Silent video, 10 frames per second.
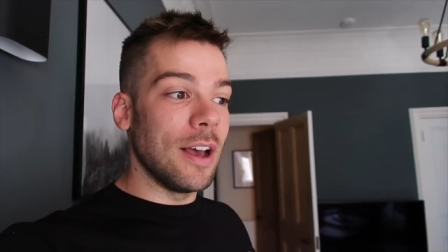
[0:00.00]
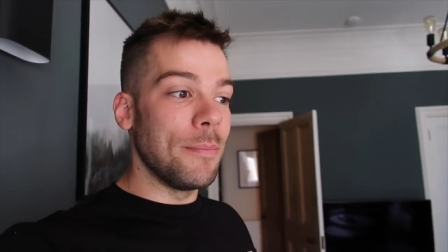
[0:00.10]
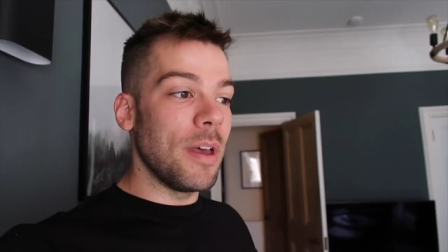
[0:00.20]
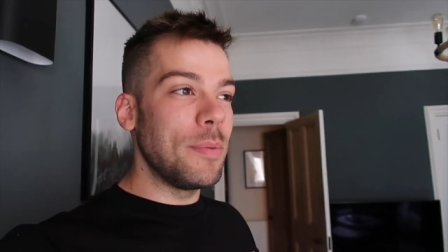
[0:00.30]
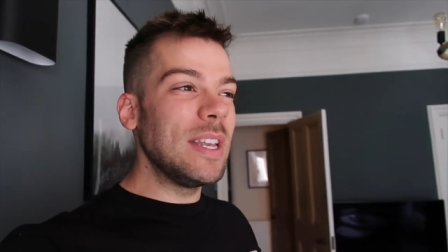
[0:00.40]

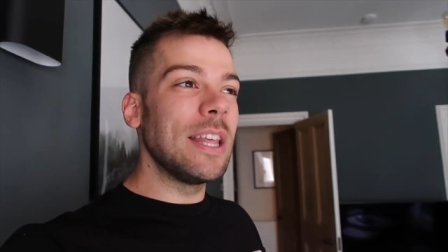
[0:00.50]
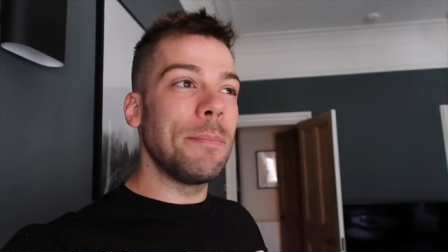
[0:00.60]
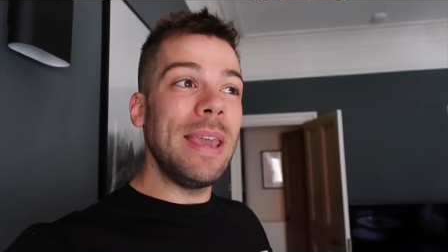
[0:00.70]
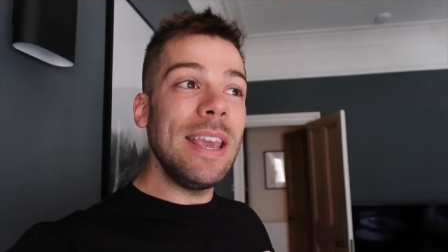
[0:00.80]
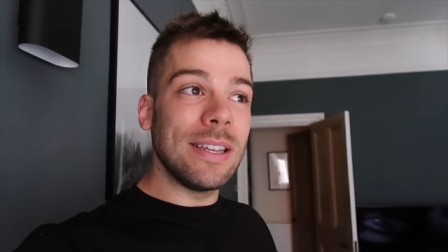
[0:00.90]
I've been to
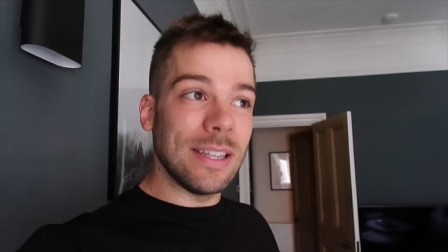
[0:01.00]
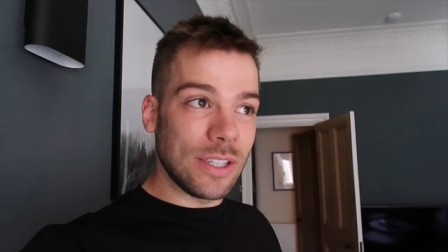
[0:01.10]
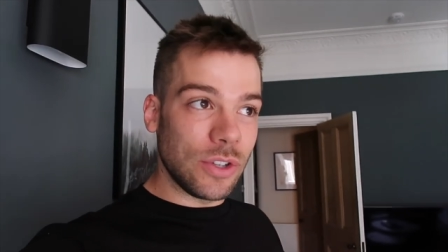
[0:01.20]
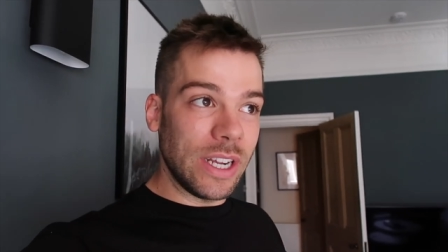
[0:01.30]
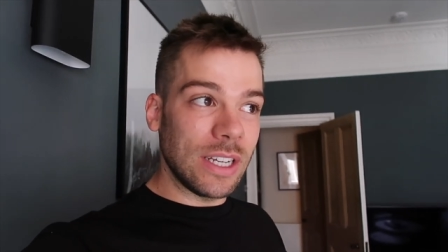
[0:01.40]
the Peak
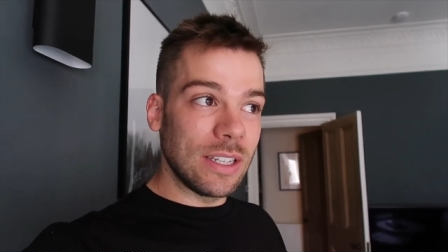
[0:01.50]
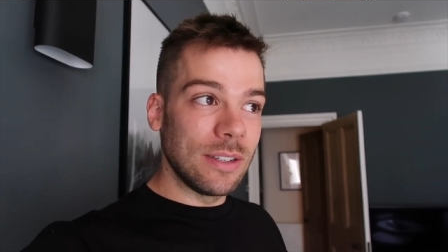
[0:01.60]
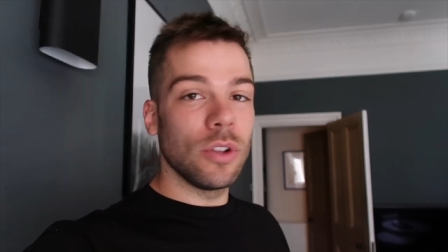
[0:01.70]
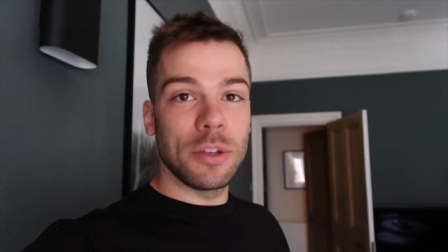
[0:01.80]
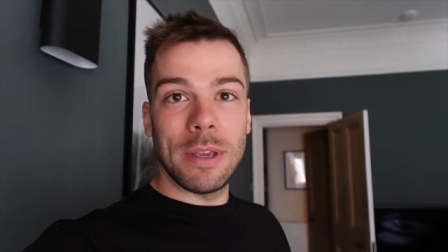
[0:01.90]
District,
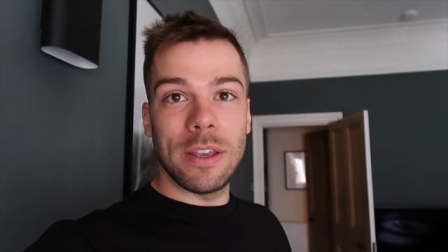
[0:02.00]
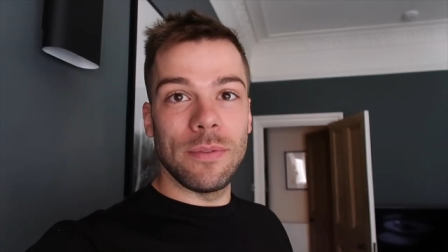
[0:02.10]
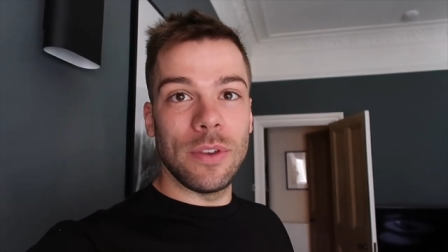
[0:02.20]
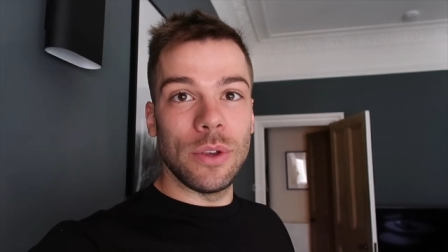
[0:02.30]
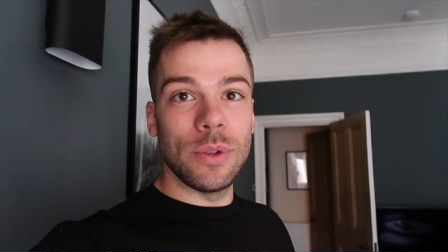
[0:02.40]
not to be
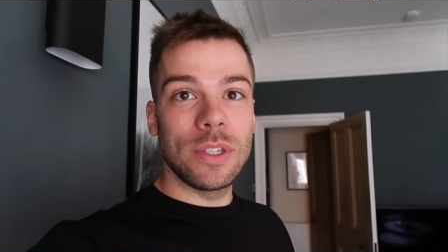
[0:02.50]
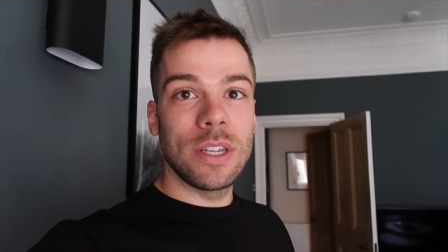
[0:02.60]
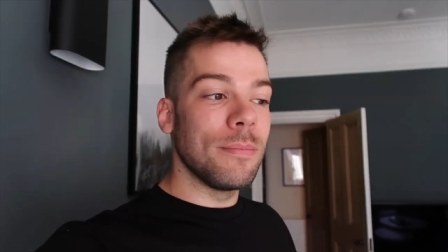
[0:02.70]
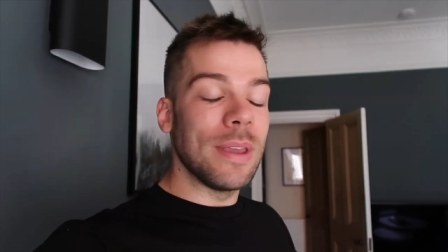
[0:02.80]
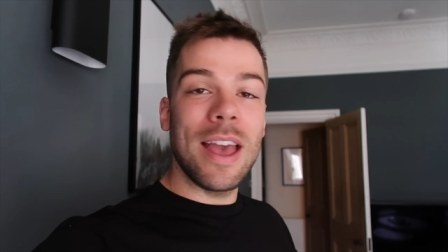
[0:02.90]

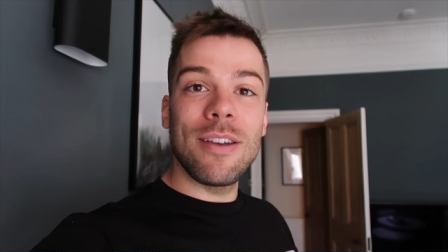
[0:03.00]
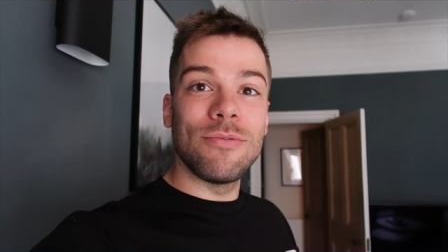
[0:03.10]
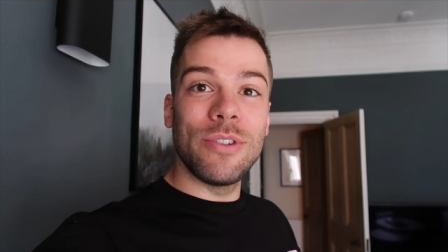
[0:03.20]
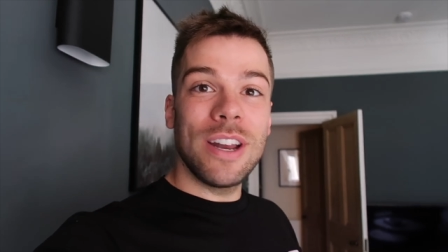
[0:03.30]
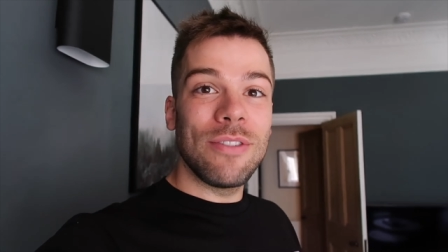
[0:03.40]
confused. But
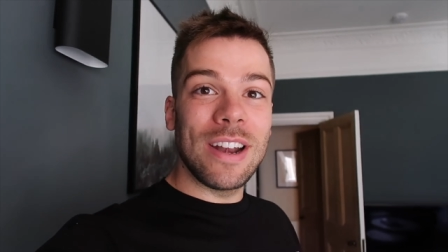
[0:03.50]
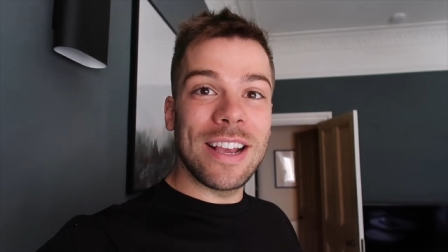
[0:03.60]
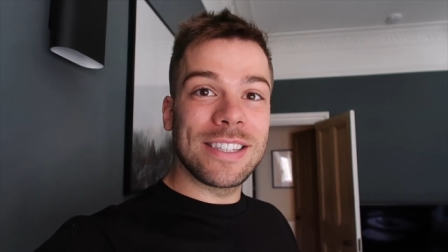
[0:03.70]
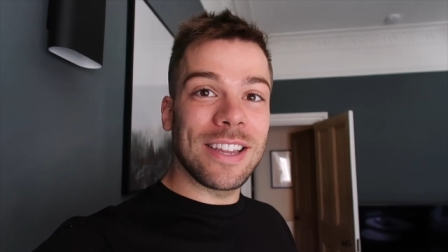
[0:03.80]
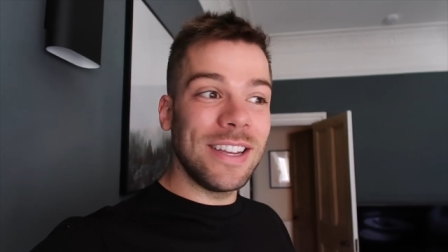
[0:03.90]
yeah, really,
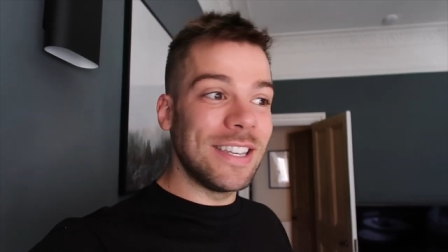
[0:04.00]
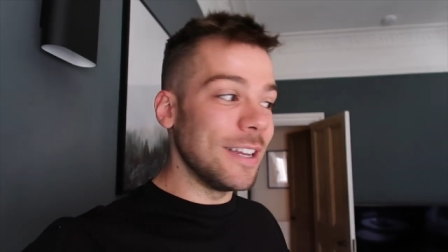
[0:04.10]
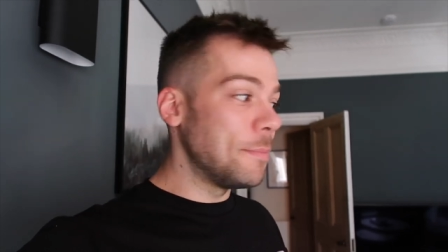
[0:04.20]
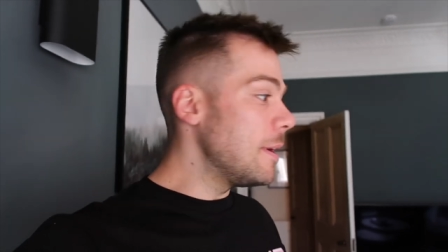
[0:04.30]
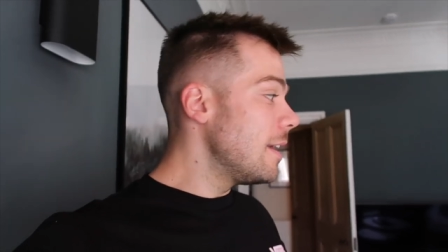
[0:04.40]
really
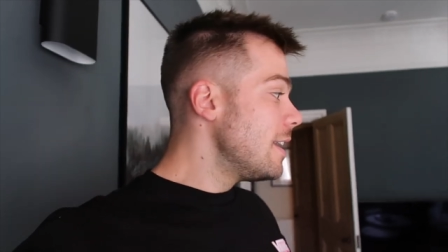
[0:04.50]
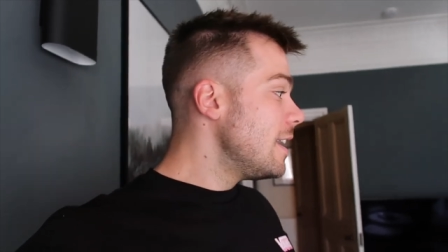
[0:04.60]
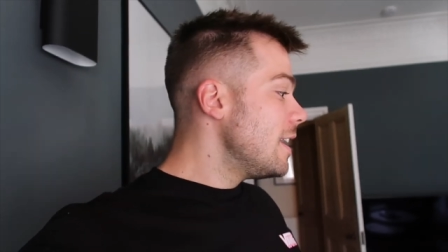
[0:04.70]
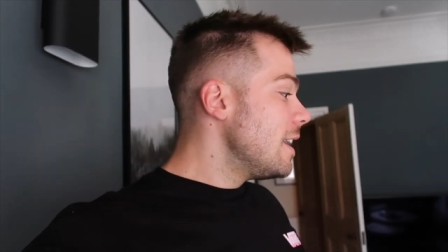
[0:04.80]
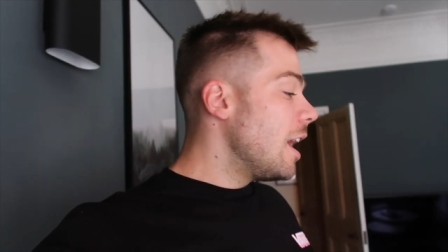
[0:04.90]
excited.
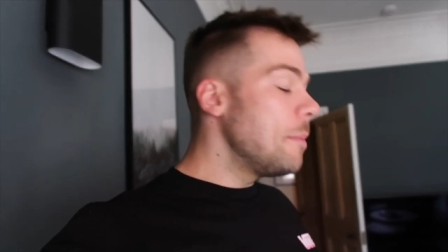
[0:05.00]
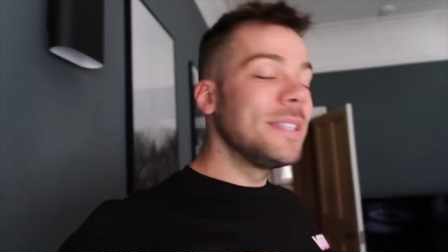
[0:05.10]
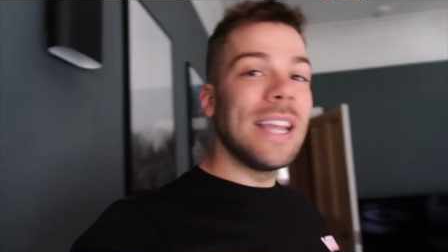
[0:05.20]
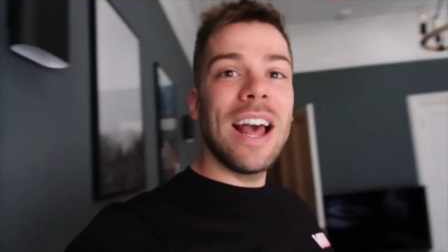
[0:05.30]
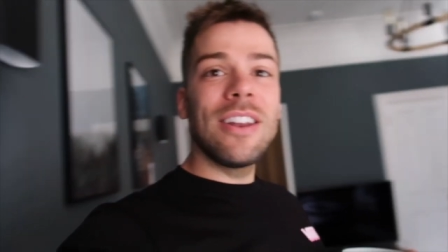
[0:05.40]
But I'm
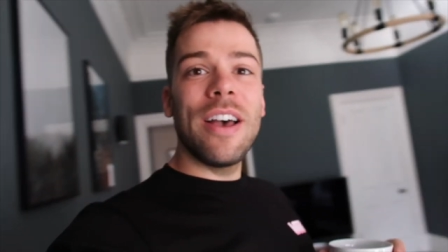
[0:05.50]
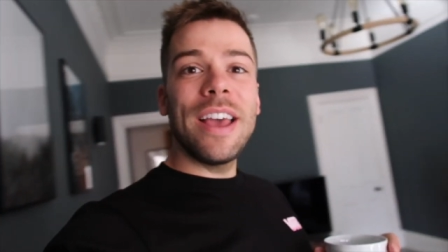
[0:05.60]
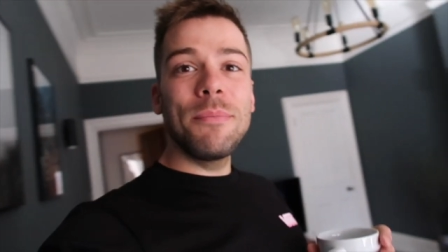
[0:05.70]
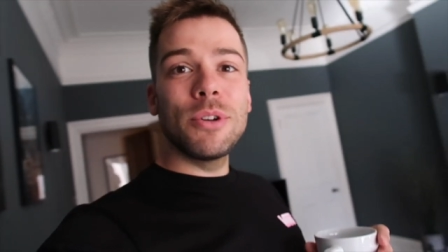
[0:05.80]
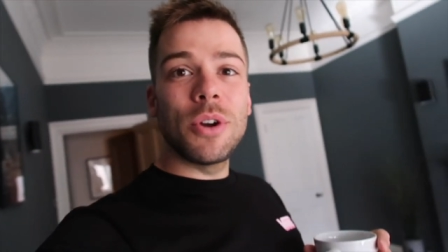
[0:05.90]
sad our
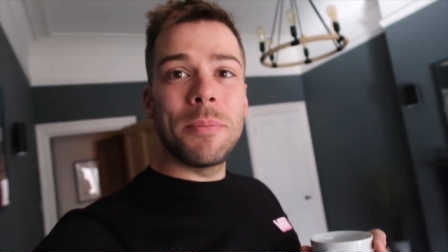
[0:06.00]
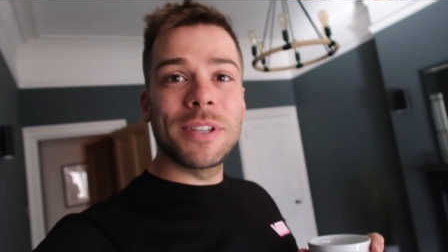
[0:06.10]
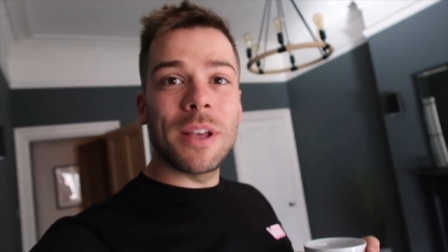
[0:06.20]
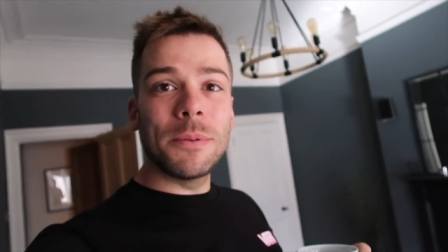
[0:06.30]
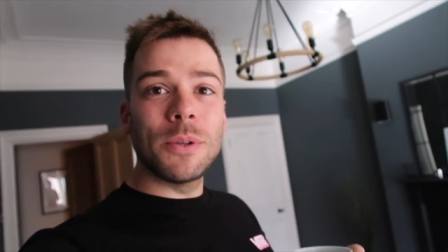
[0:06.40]
Edinburgh trip
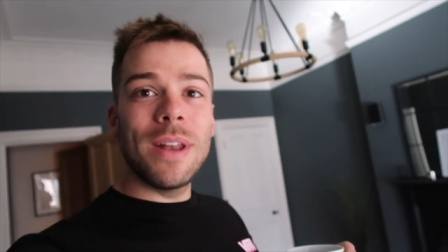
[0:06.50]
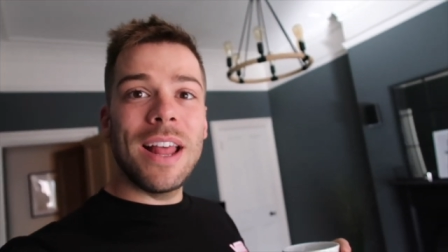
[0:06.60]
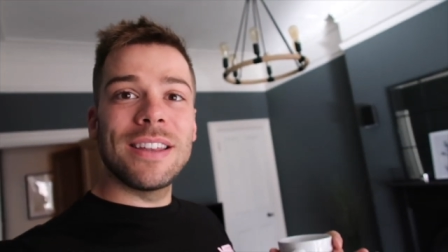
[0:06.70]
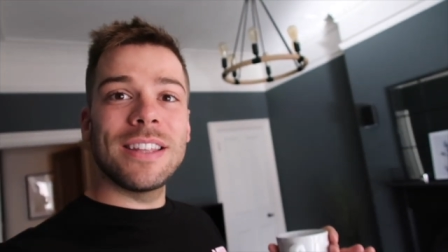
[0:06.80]
has come to an end.